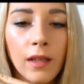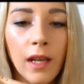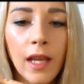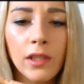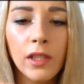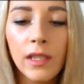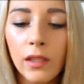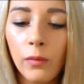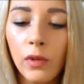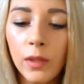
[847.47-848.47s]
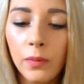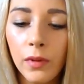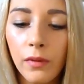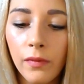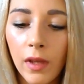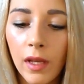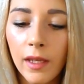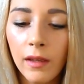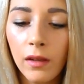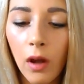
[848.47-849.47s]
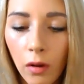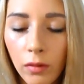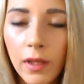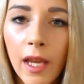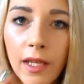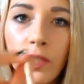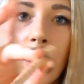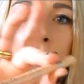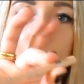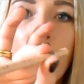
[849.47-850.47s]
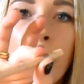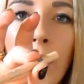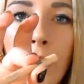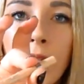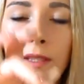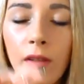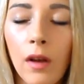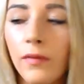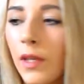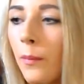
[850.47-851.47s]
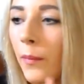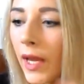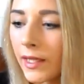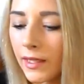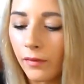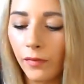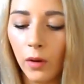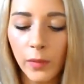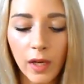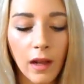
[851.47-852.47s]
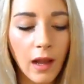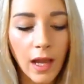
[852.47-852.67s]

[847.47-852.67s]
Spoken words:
collection. It's a waterproof kohl K-gel, very soft, amazing formula.